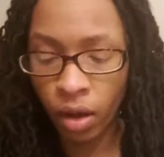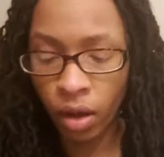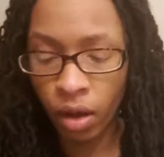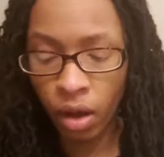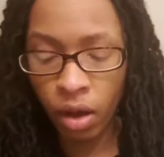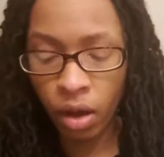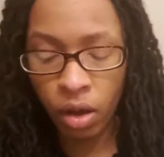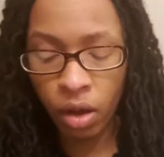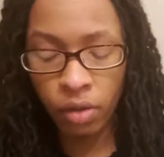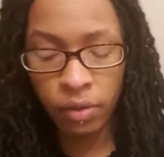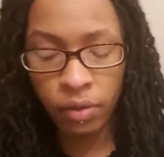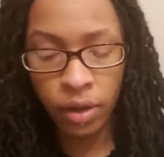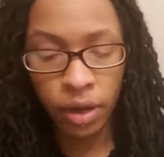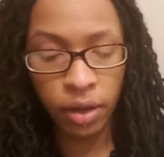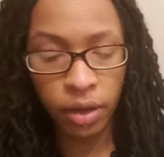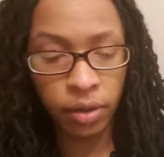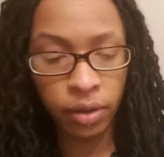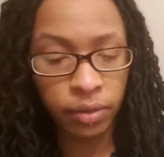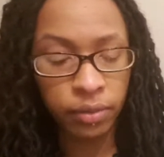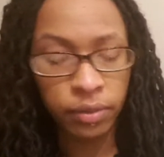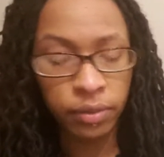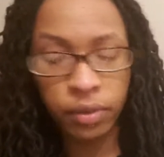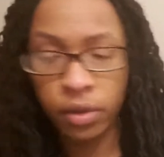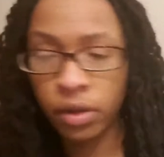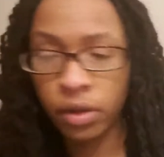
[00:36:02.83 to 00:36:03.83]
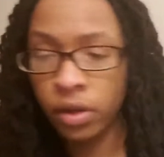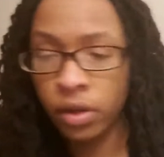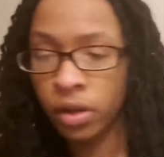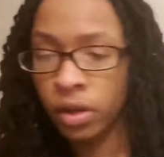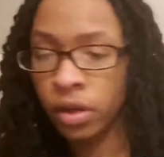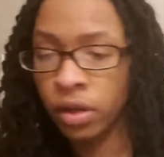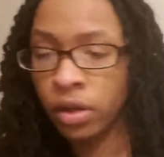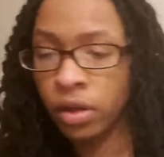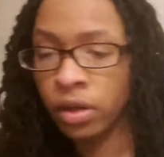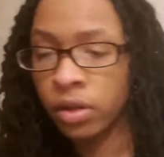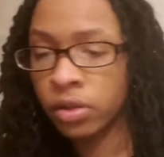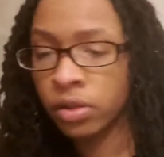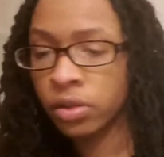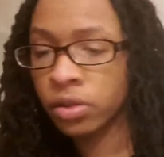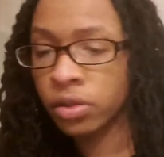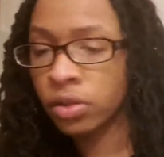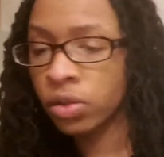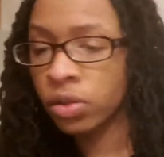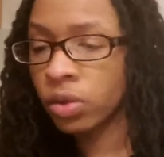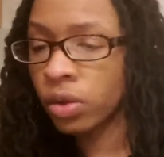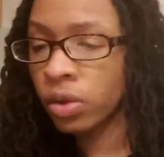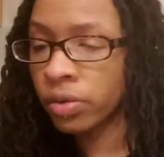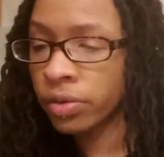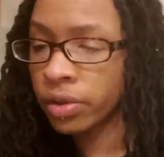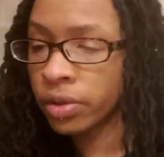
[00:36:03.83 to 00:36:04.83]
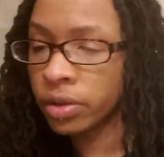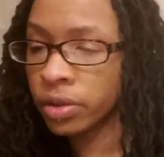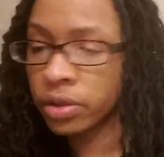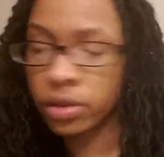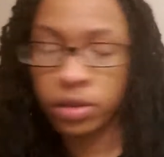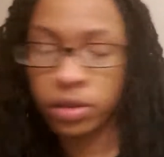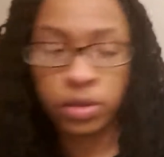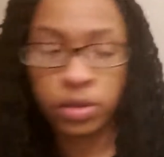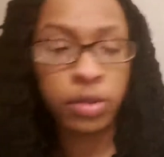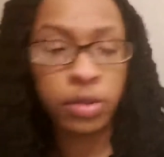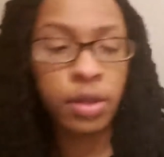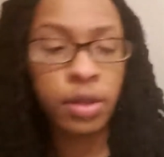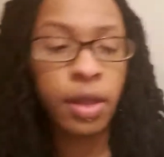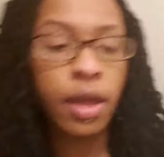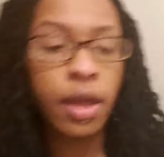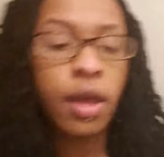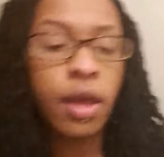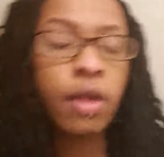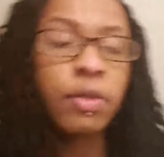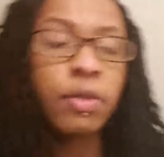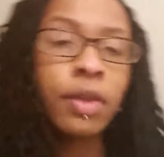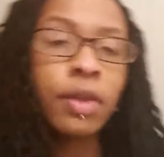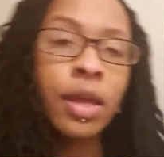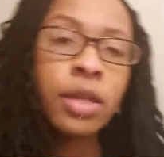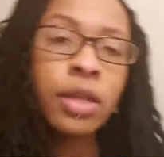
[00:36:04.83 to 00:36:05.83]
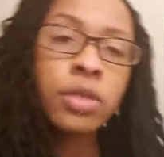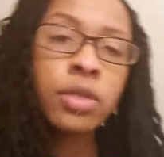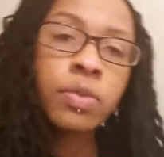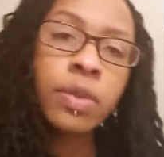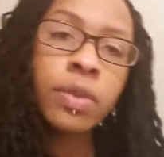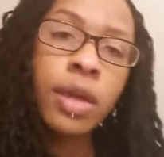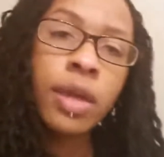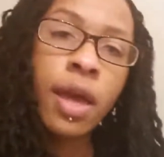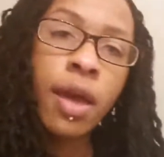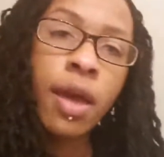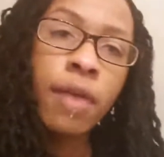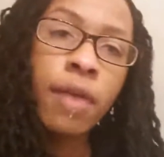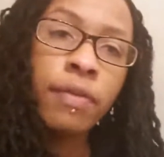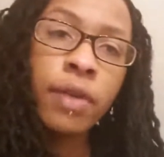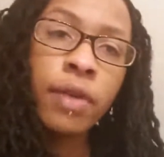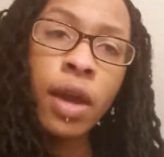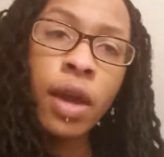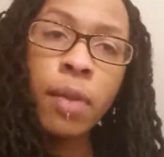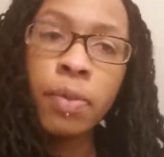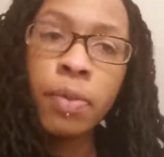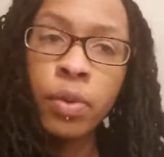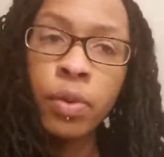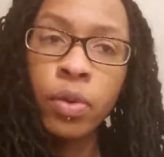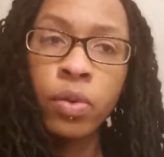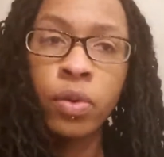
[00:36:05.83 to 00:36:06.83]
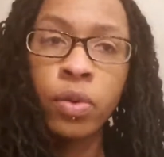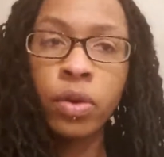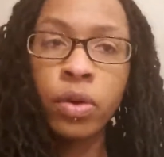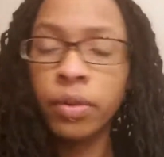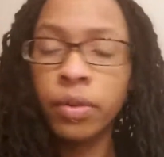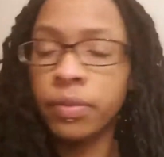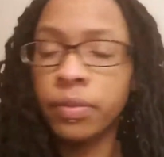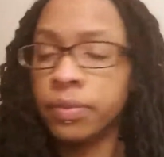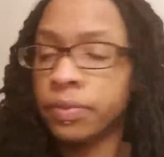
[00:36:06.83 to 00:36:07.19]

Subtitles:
All right, Taurus. Now, next we have Capricorn.